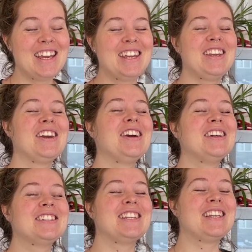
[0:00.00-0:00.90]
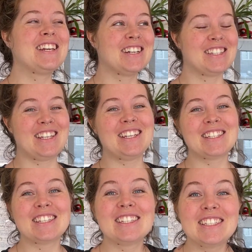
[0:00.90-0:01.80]
Years and years. It is
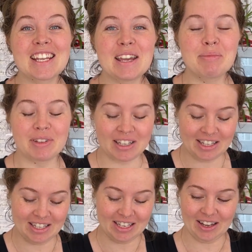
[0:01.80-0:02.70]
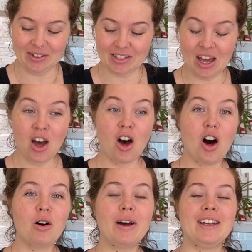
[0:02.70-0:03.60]
a staple in this house,
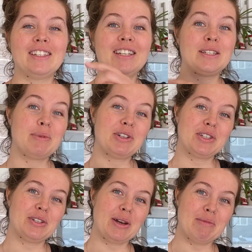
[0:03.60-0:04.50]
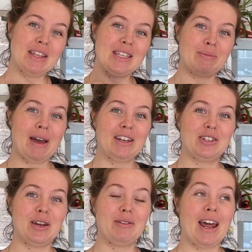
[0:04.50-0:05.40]
always, and especially, so I made this batch
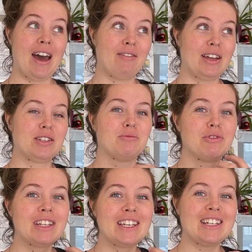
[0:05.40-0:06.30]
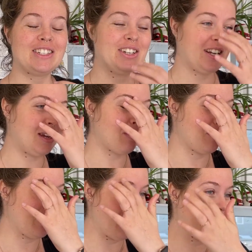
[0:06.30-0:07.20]
so I would have like some really good turkey bone
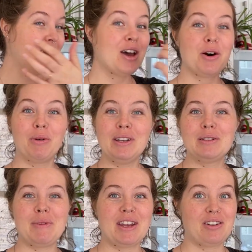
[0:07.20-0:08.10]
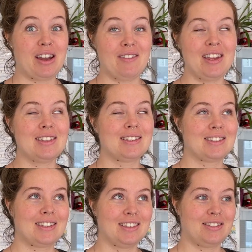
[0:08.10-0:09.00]
broth, 1 to make
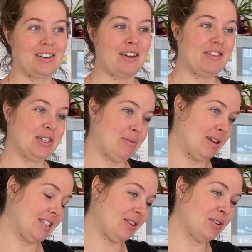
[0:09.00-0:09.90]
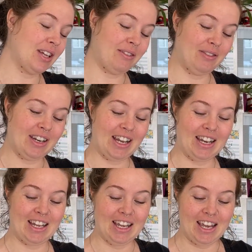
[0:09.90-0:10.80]
gravies, because gravies are amazing. Hold on, Finnegan.